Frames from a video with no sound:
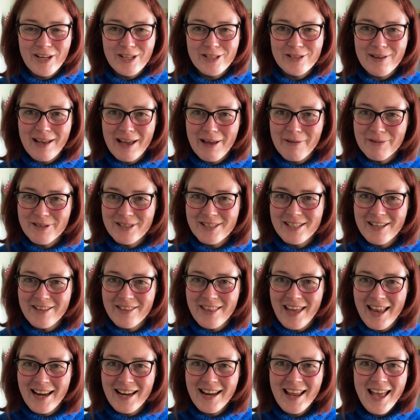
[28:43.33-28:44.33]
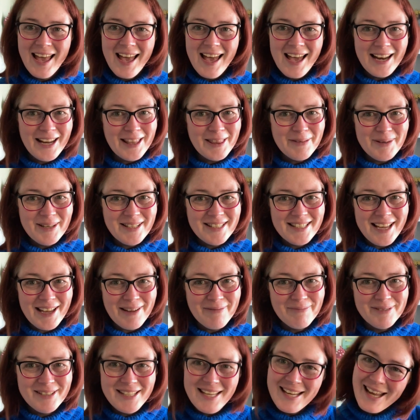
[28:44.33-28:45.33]
So I will see you then, and in the
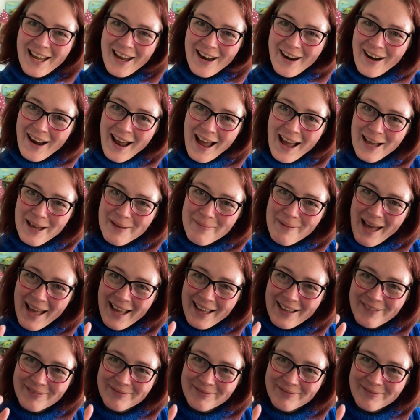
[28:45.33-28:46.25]
meantime, take care and goodbye.